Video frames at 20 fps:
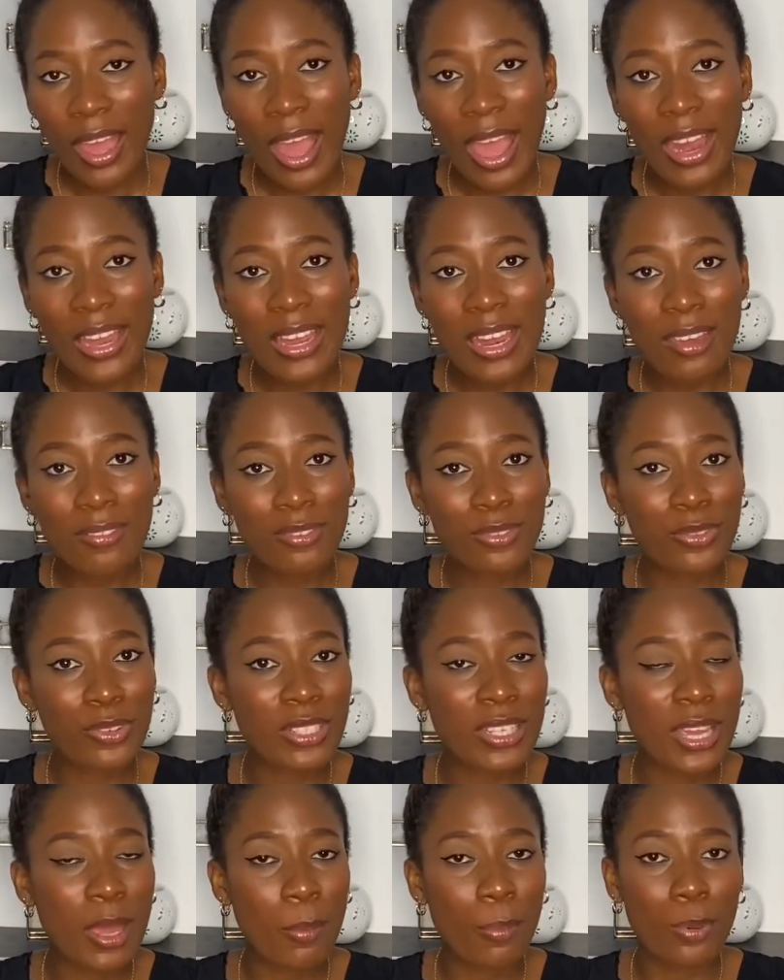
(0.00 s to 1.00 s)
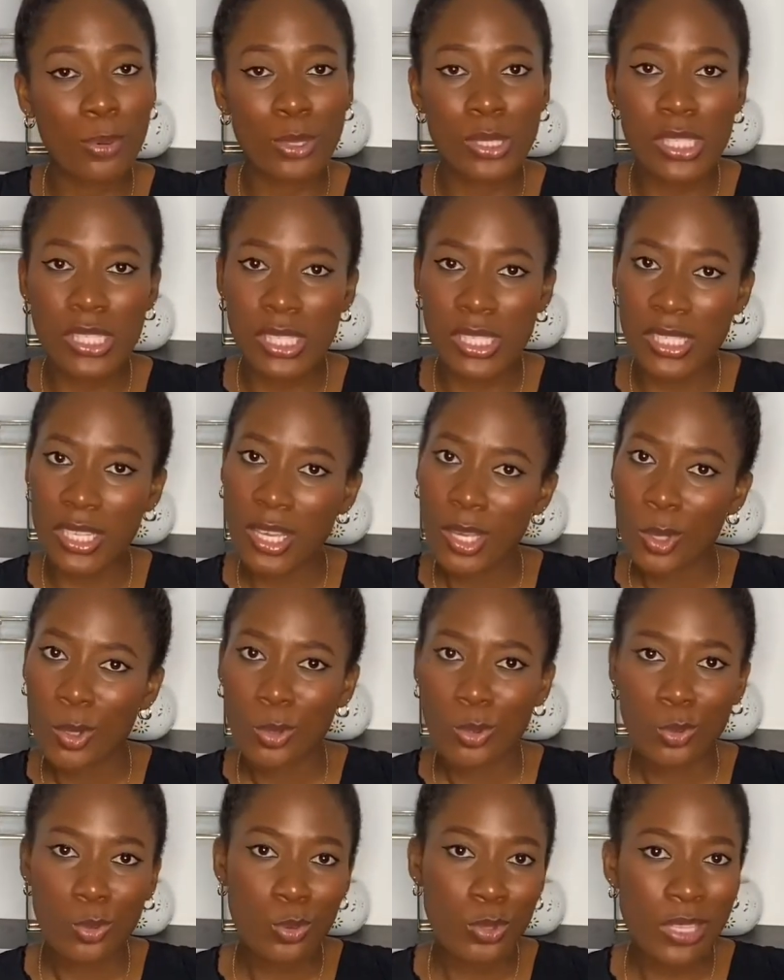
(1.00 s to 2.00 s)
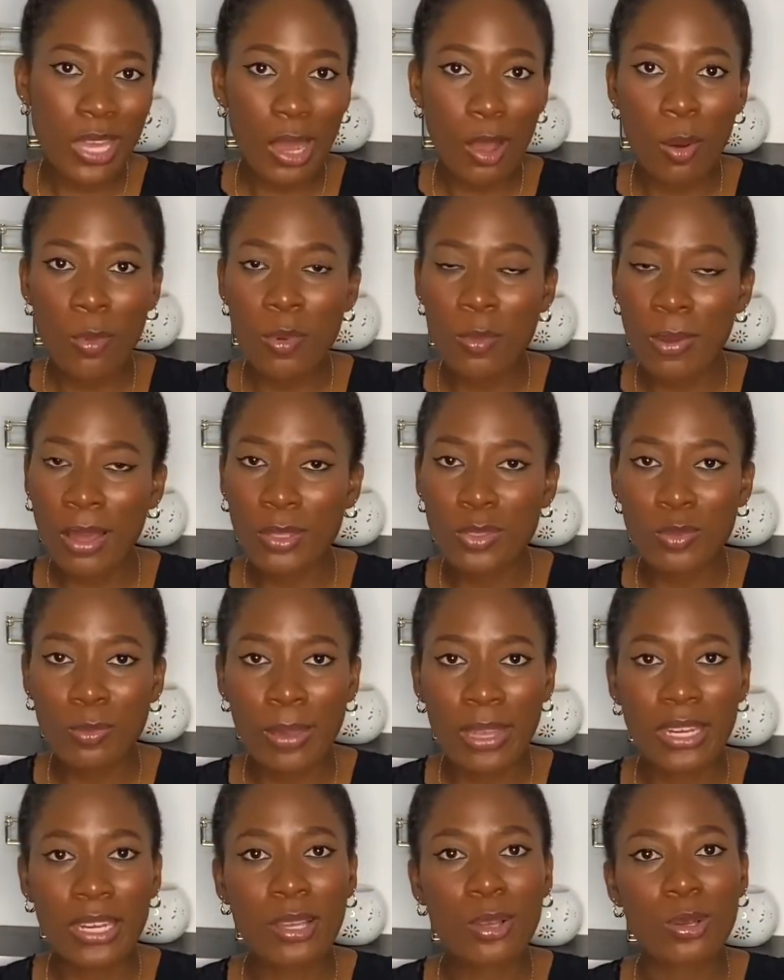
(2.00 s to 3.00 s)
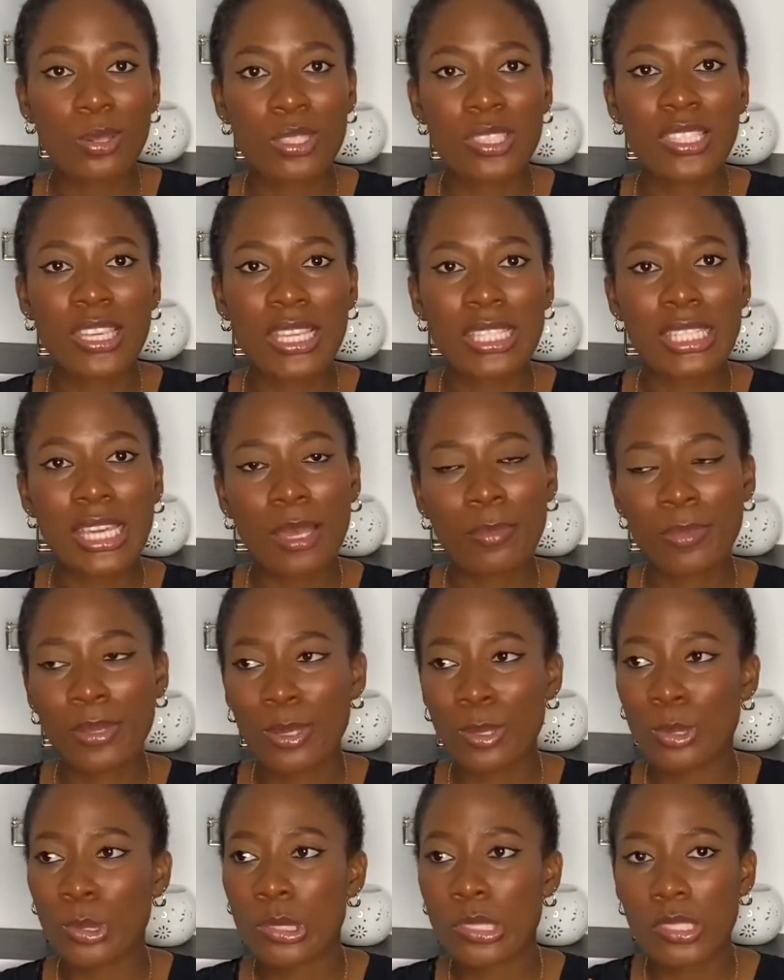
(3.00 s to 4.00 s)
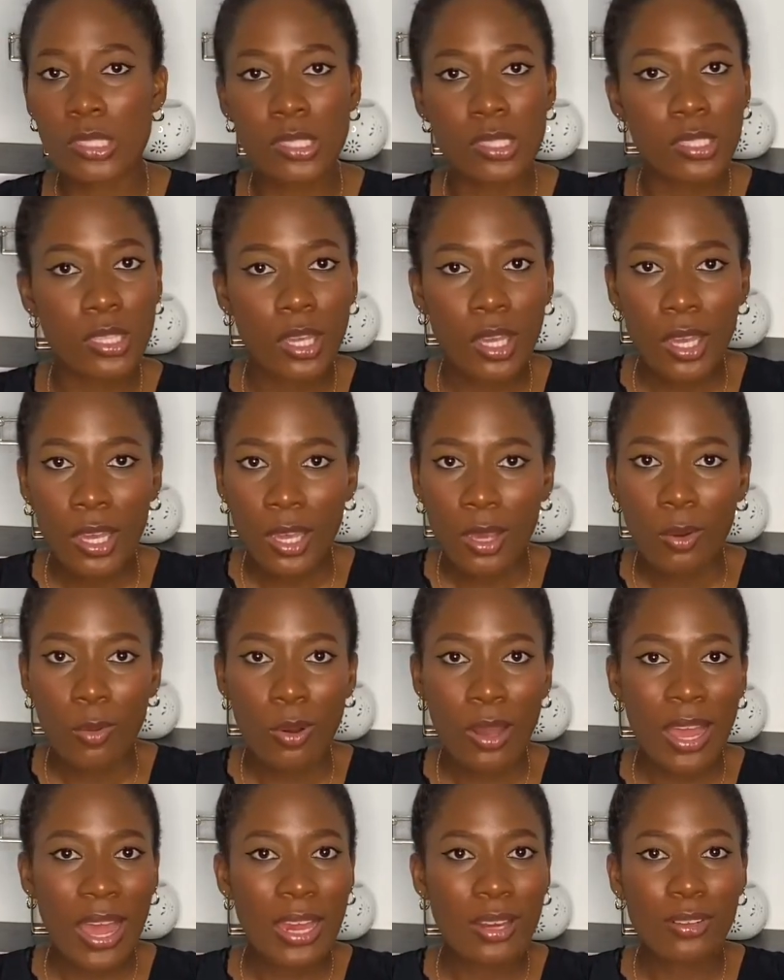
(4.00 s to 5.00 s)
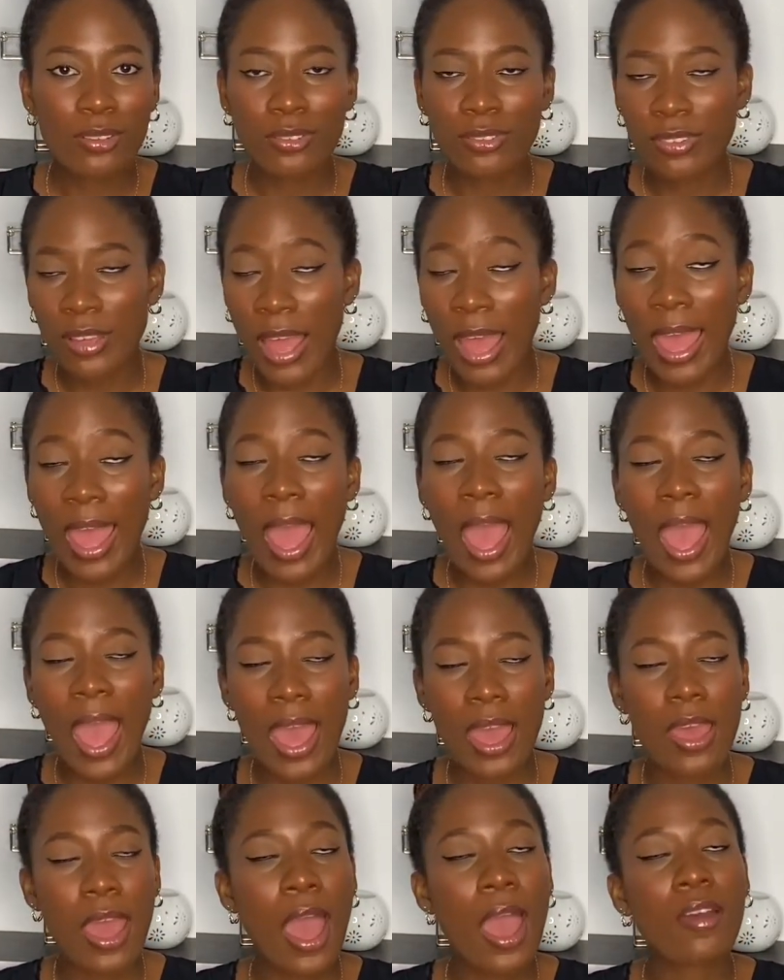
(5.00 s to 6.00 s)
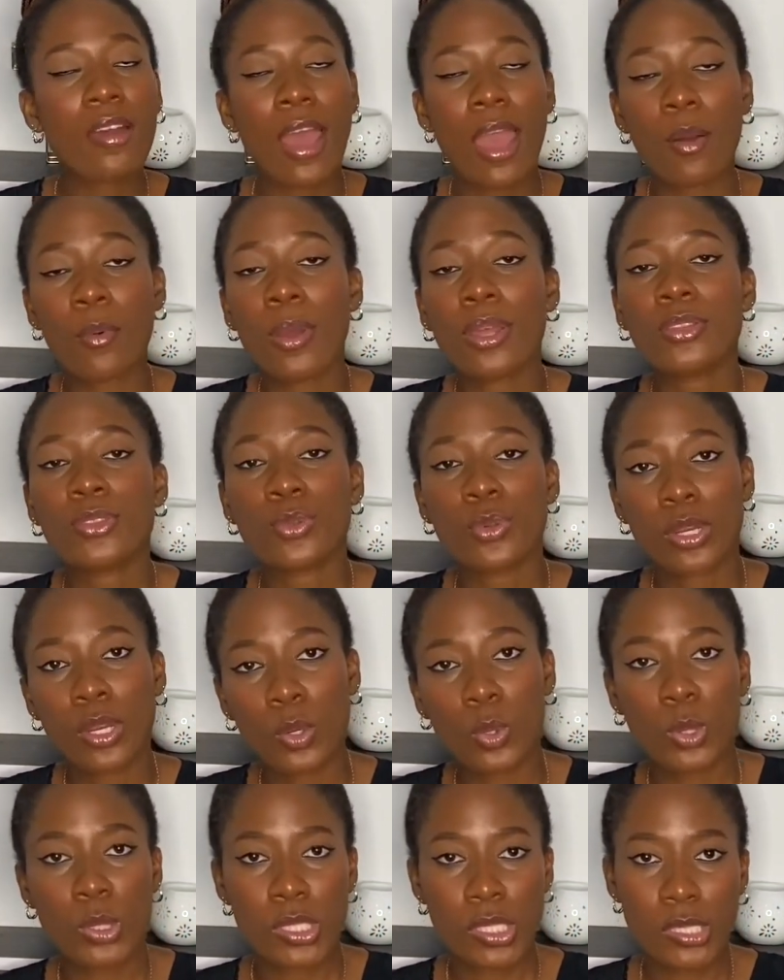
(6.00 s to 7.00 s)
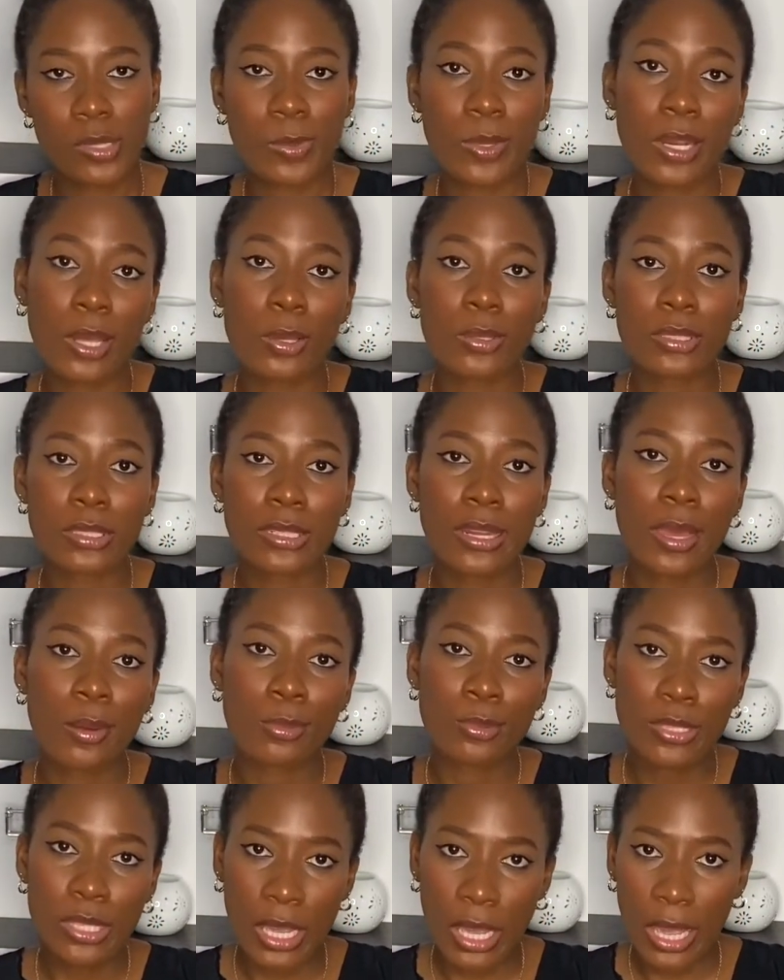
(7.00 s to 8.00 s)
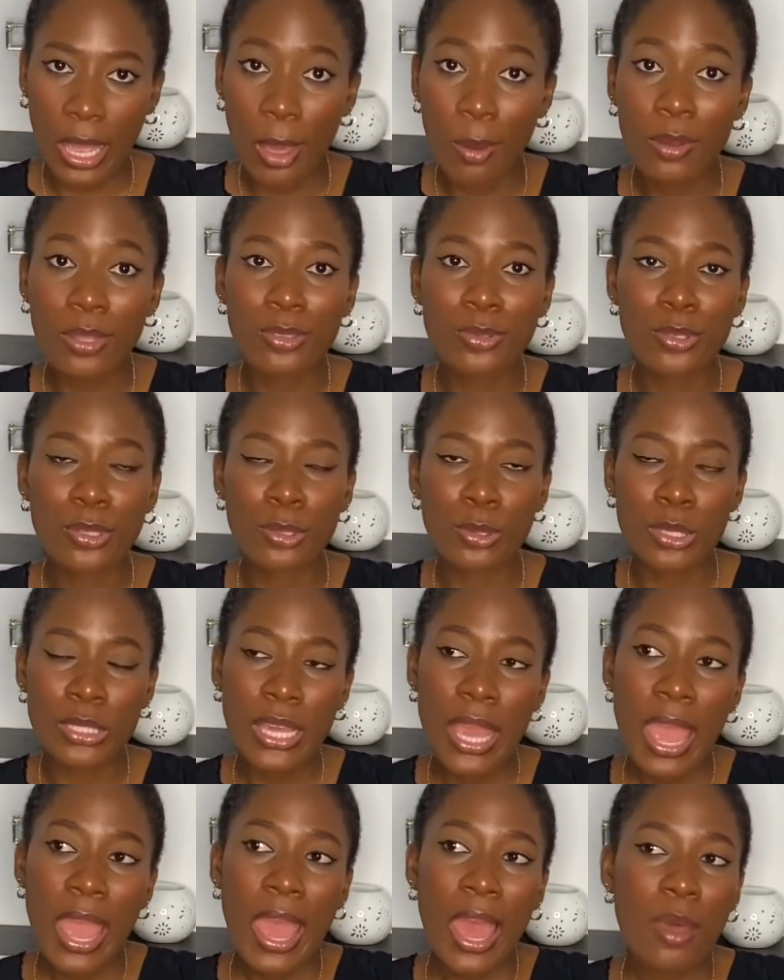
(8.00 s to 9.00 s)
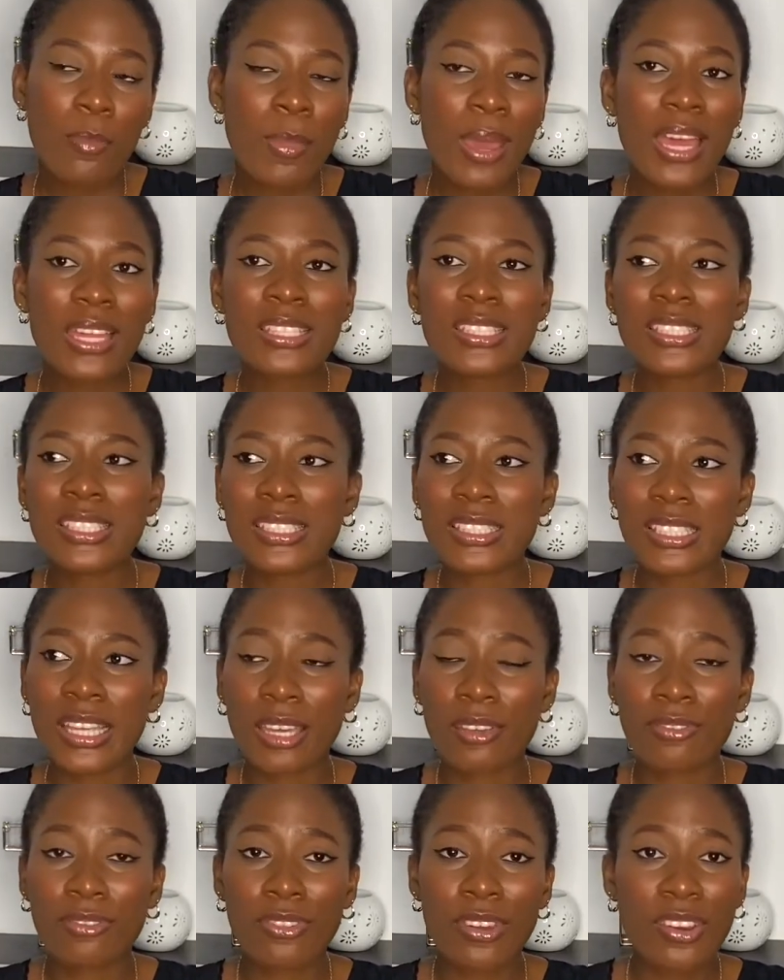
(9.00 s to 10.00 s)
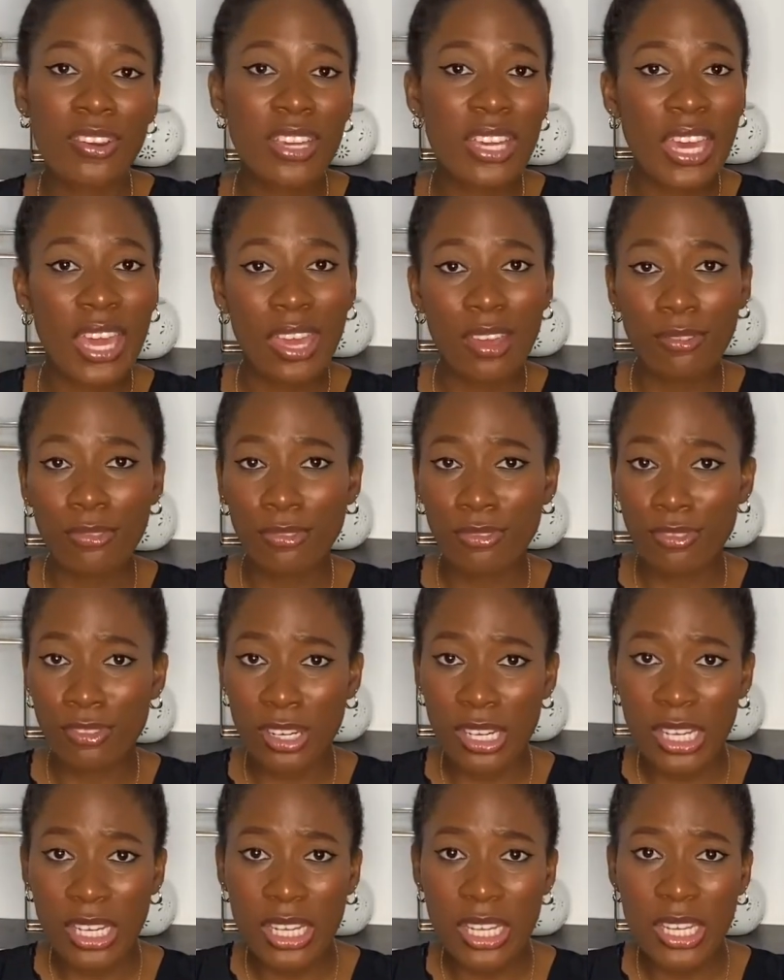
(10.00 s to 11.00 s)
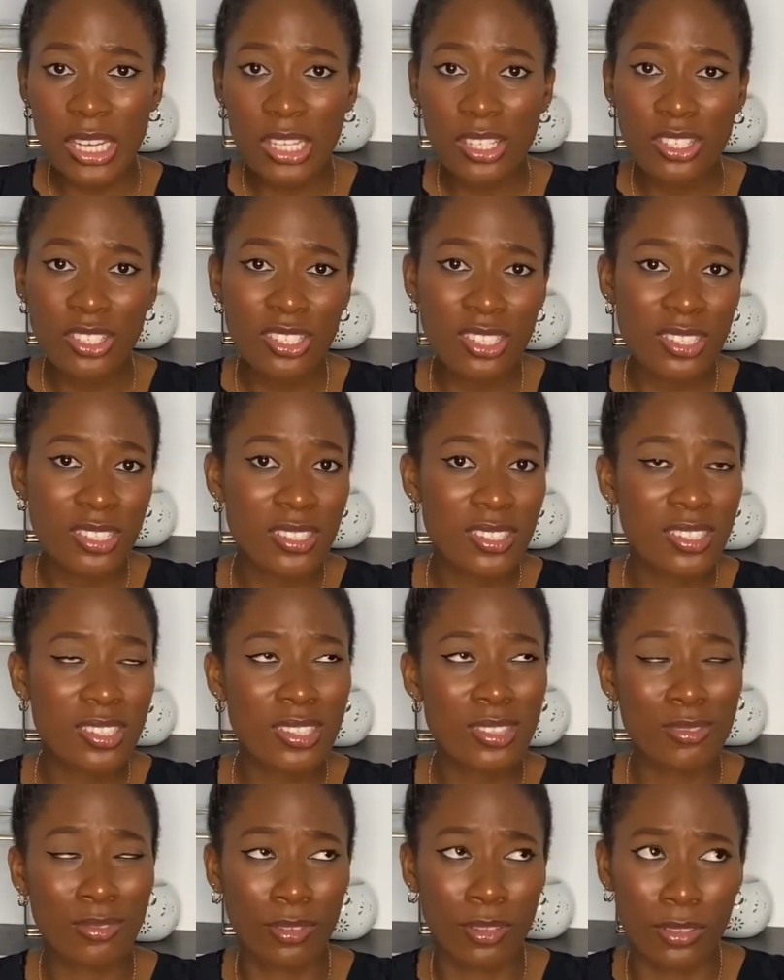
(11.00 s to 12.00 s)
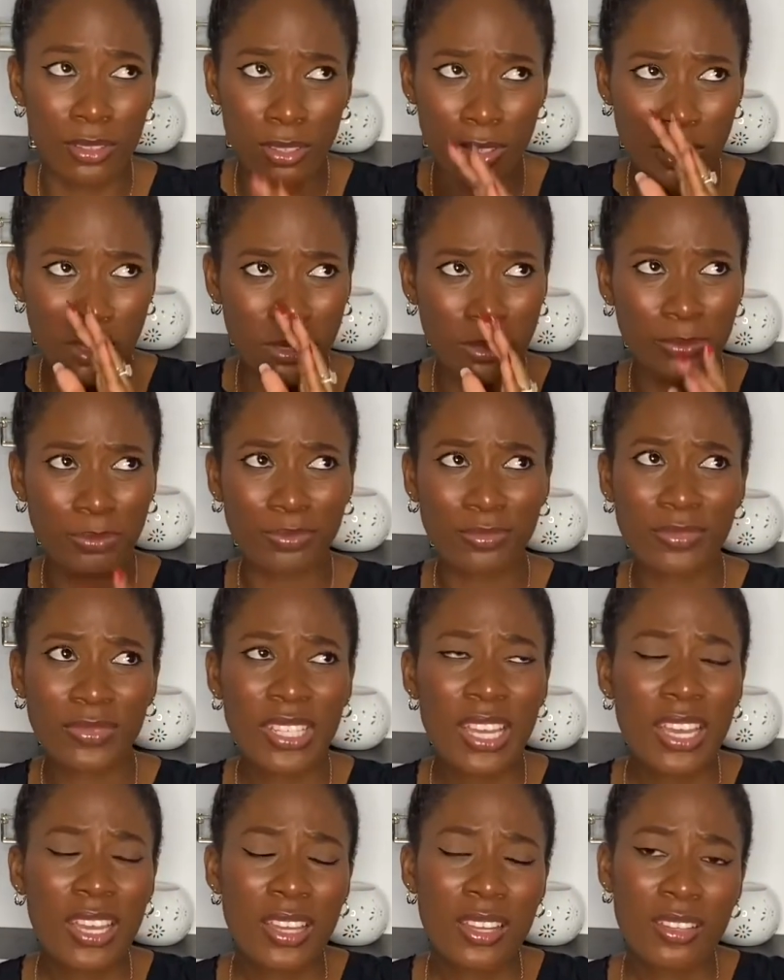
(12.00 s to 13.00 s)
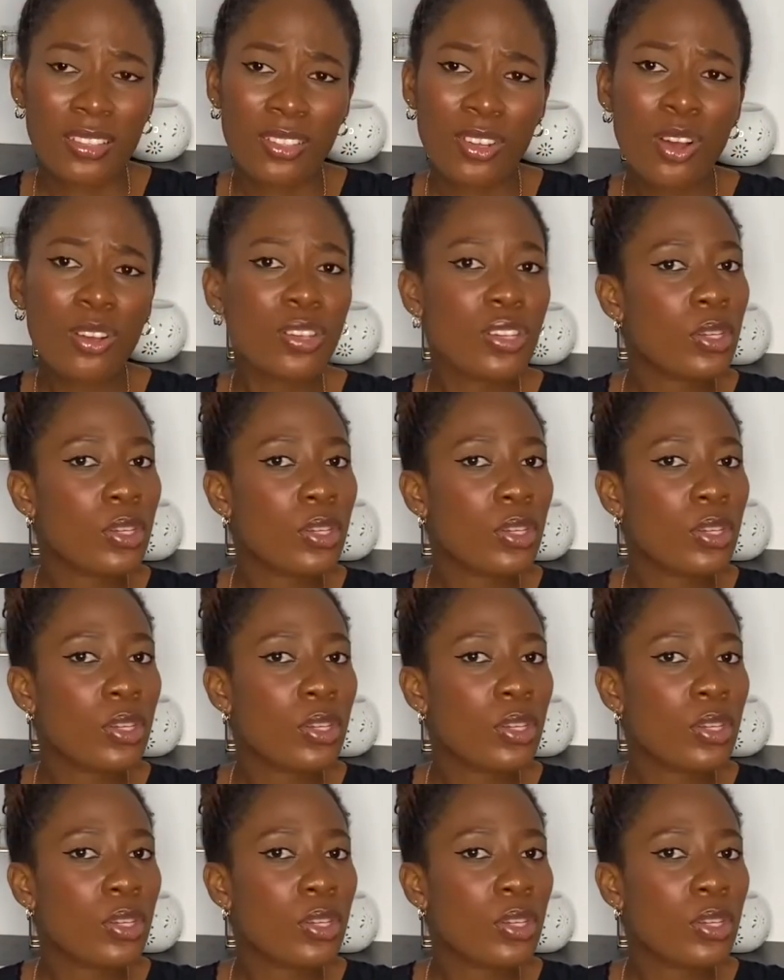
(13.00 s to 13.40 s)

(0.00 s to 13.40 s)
I left for the airport to start coming back to my Lagos, JJ, because what kind of I went through a lot when I was in Abuja. I went through a lot. And my auntie is like very carefree. She's not